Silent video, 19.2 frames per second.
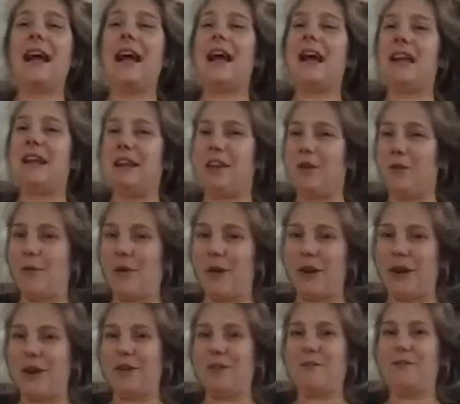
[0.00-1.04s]
and he'll want
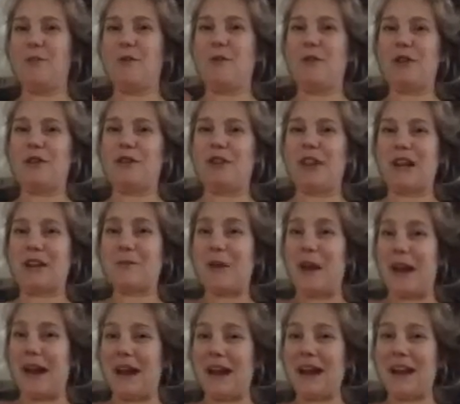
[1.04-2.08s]
to move on to the next
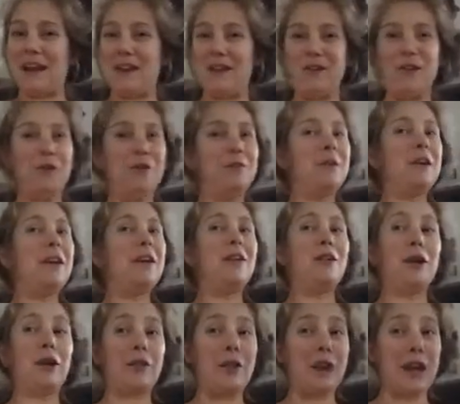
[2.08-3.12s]
painting, and he'll
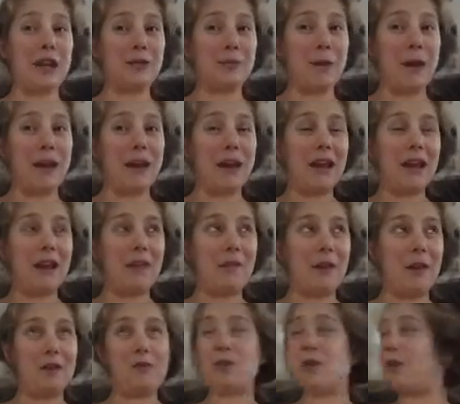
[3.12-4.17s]
look at the next painting, and
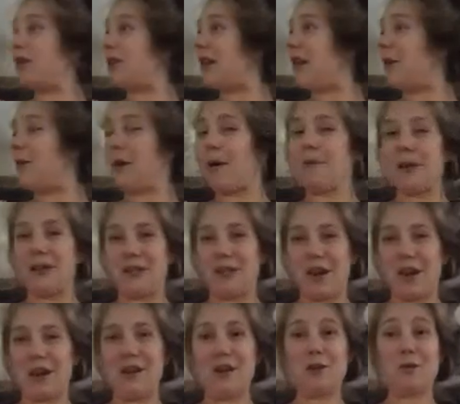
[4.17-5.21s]
then turn his head away when he's
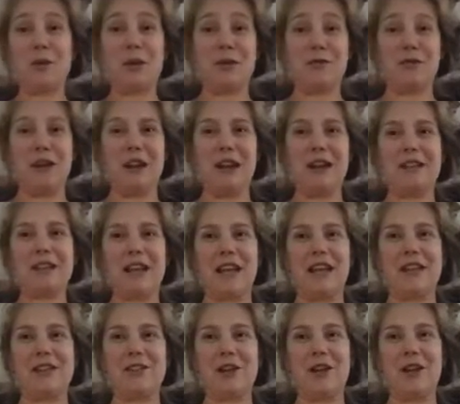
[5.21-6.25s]
done. It's pretty funny. It's like
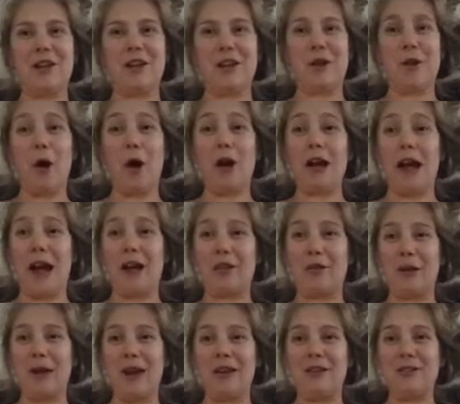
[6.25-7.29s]
he's in a little art
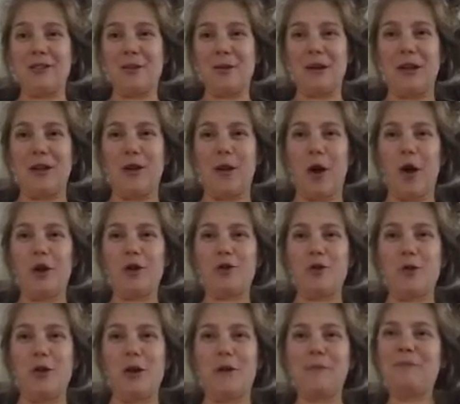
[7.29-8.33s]
gallery doing a little art
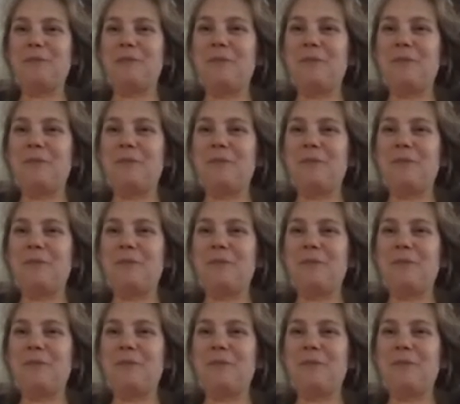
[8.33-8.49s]
tour.